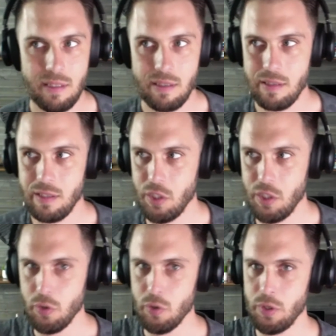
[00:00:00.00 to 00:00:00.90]

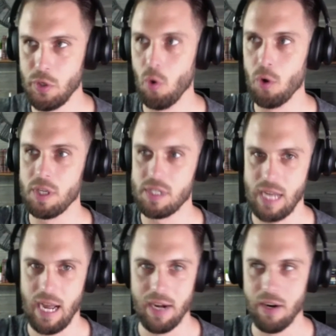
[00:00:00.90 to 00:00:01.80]
your
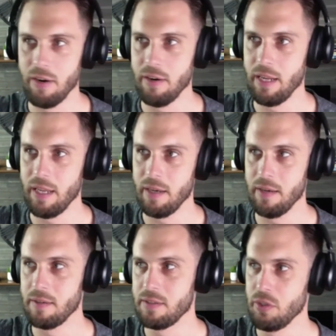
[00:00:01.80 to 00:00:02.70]
desire
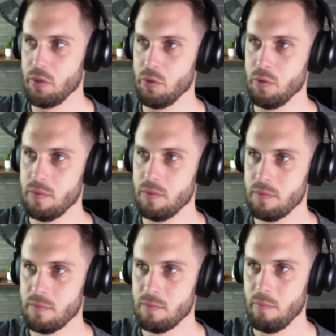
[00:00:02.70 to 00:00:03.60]
and to
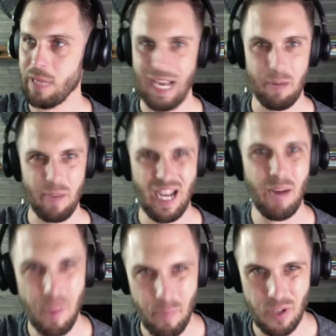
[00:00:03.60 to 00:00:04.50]
kind of
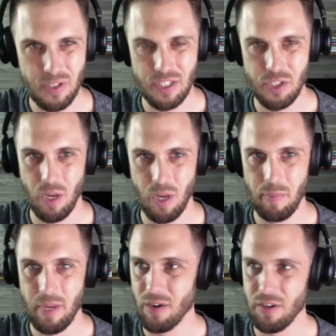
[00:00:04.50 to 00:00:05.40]
become the person that you want to
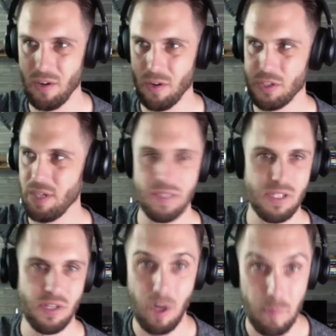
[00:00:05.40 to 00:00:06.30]
be, or to even
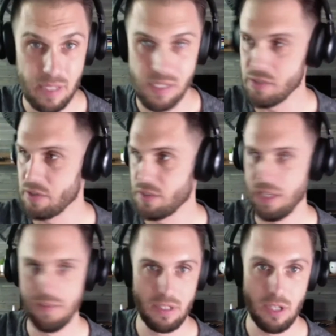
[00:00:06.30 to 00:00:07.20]
start a business or to
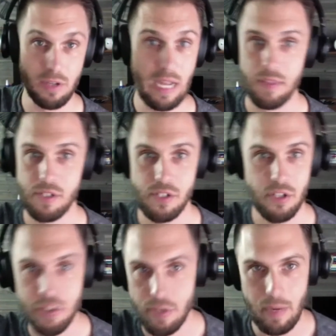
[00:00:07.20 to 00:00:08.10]
even go down the
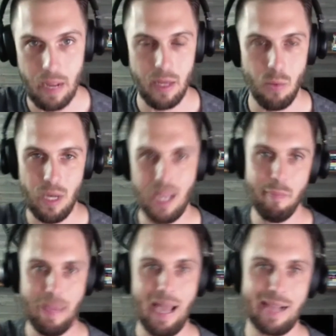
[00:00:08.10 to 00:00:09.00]
surgery route? Like what
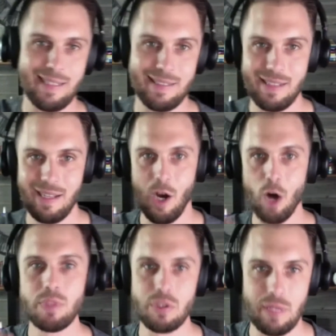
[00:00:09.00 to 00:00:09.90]
impact has
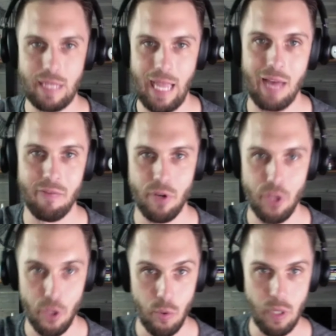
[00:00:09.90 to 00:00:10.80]
homeschooling had for
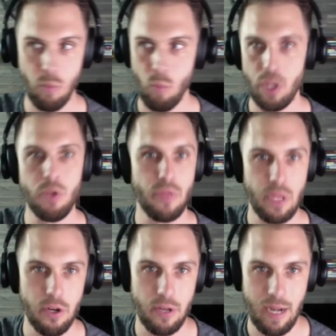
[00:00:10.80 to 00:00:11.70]
you and what you
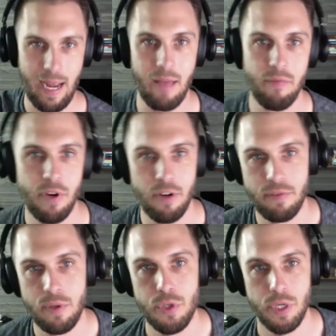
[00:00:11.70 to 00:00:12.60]
think you're going to have for your
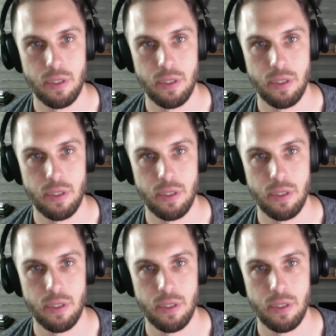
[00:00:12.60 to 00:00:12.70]
future?